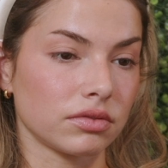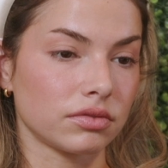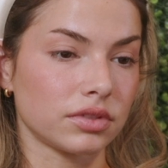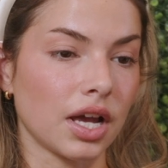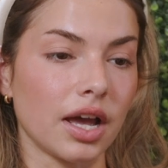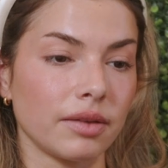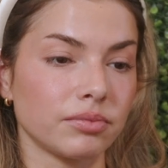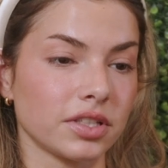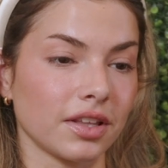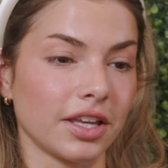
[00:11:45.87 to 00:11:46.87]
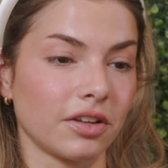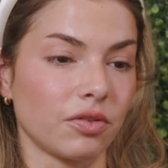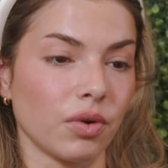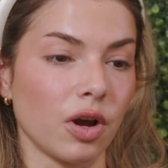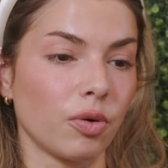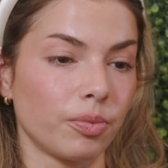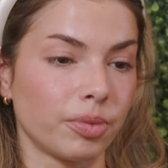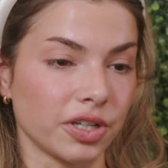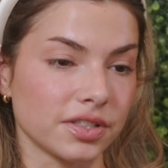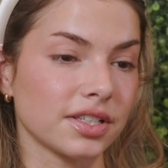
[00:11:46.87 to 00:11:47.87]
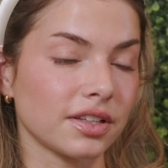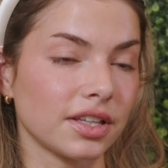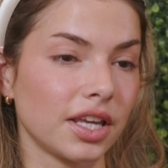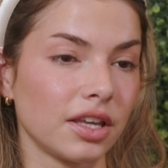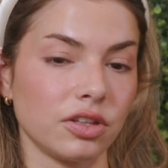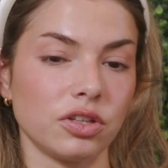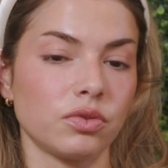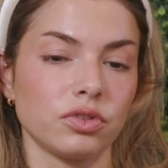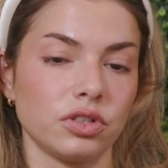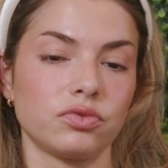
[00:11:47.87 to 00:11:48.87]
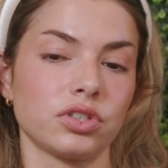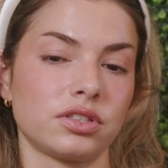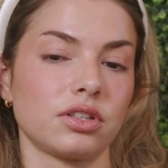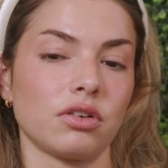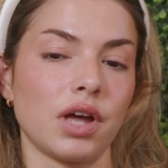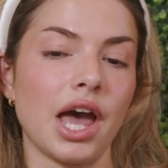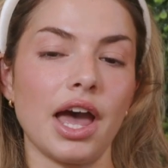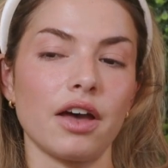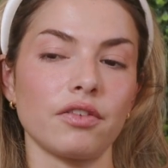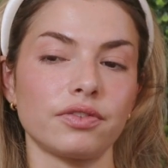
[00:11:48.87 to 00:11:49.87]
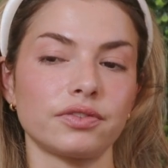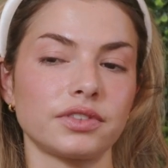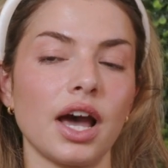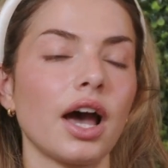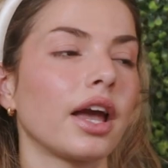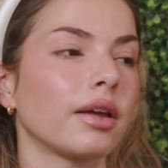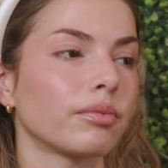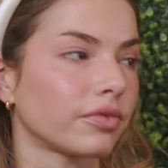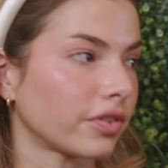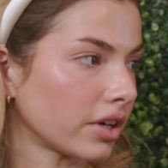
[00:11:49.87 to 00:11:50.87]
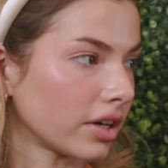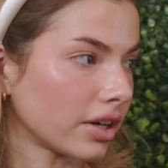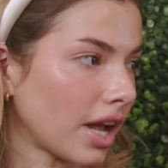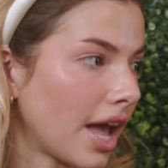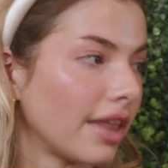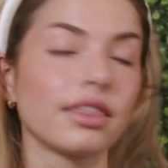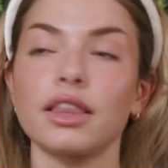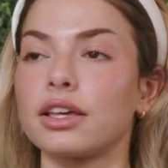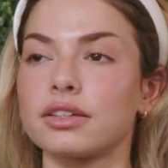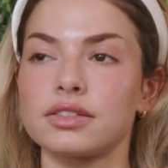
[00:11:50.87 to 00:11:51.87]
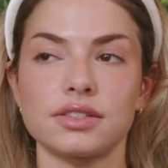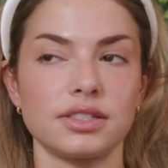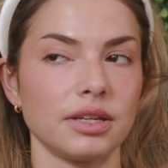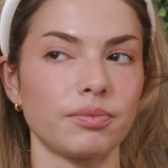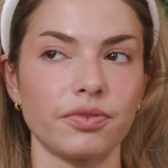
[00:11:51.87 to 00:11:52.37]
time to like grow personally. You you just don't have time for endless deep